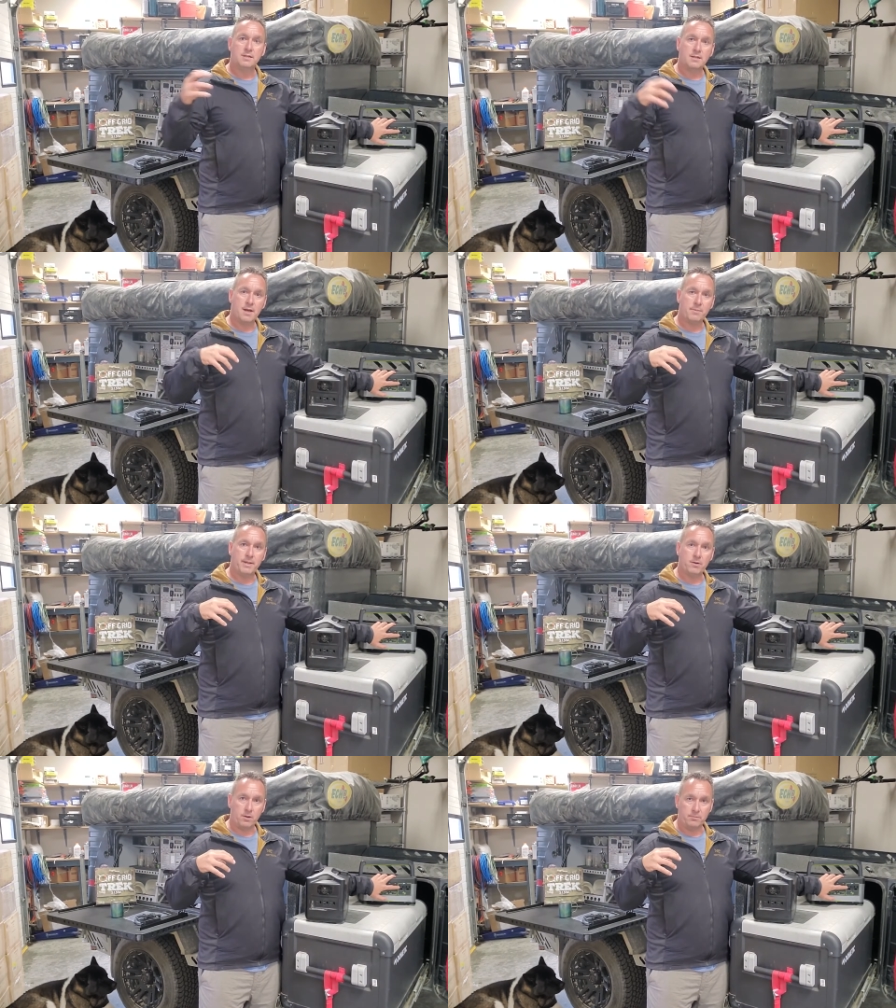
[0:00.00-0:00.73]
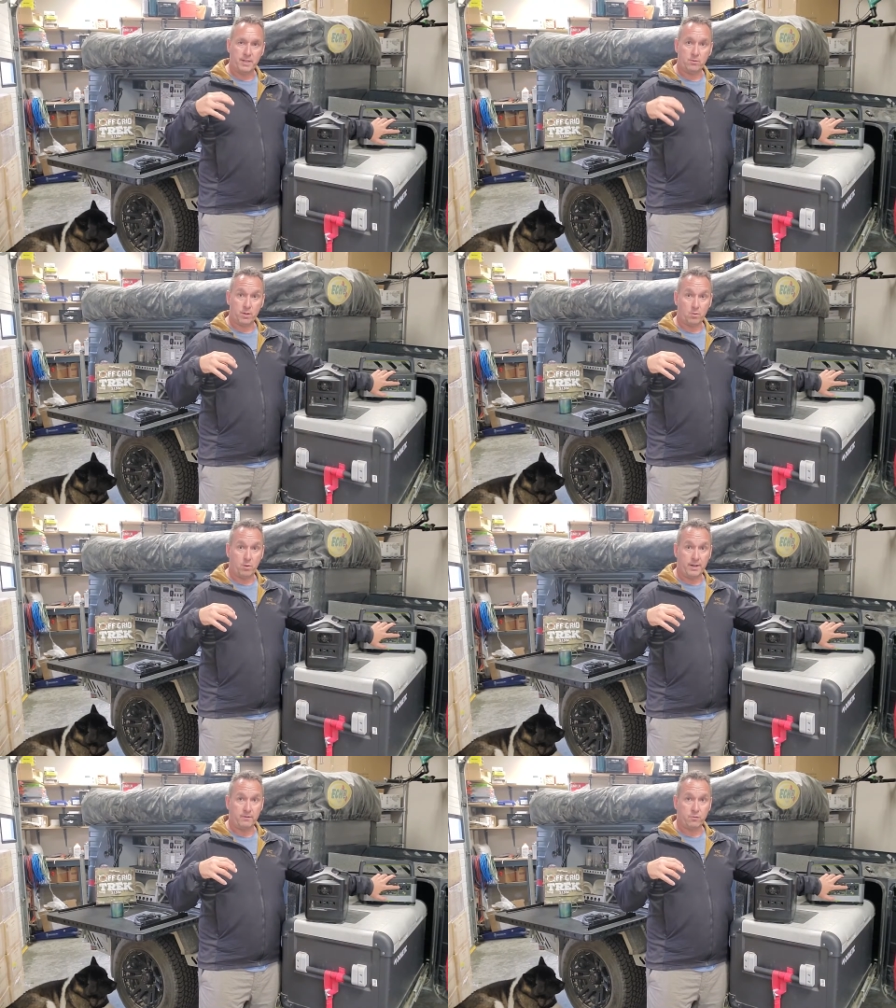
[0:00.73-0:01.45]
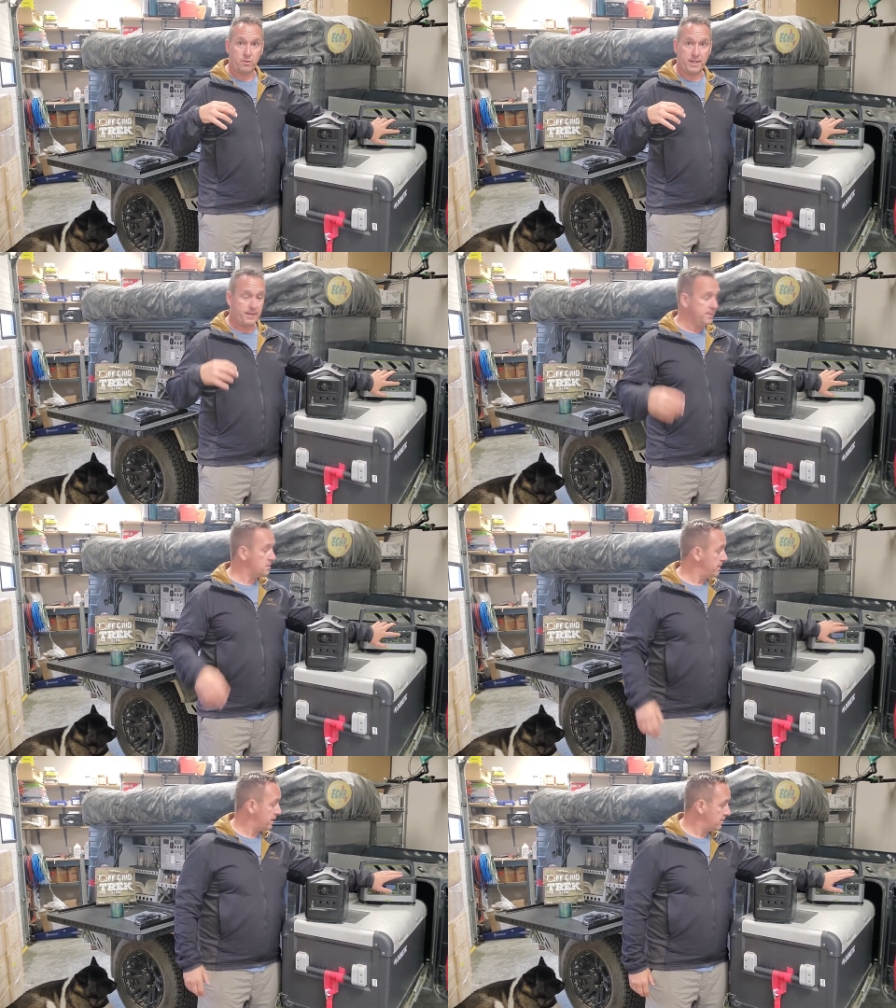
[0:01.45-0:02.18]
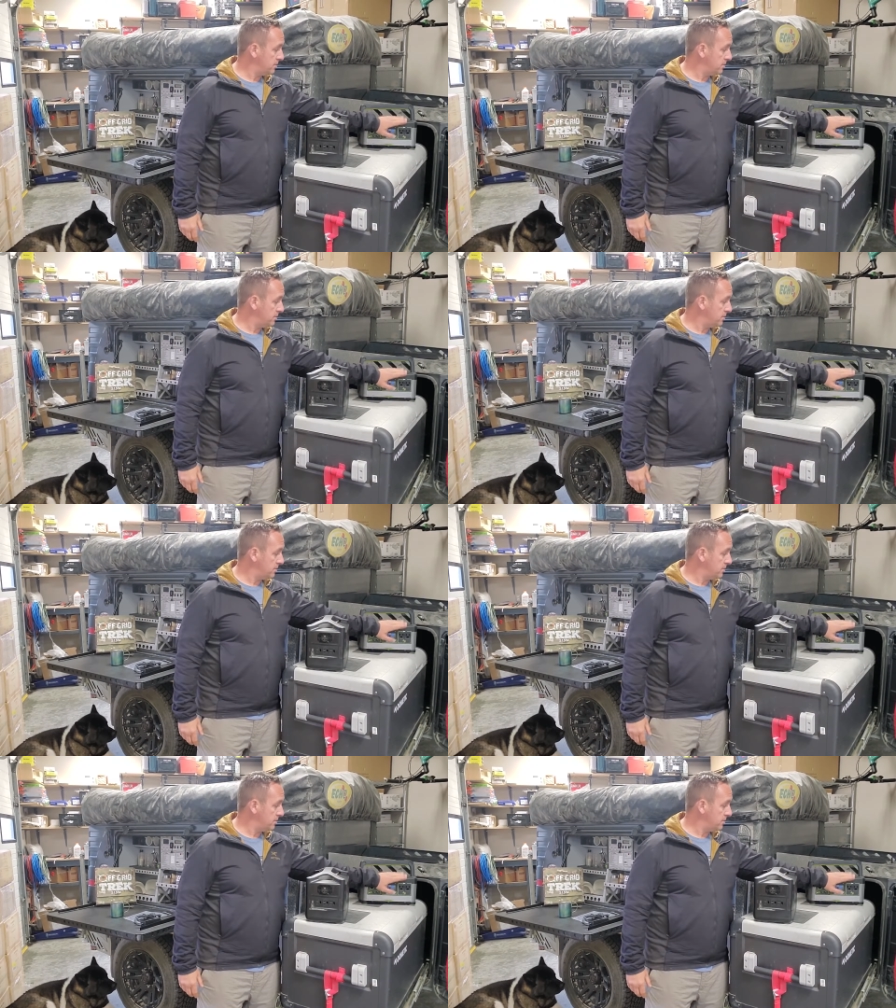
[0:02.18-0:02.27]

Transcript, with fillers: coming or being required for that ice maker.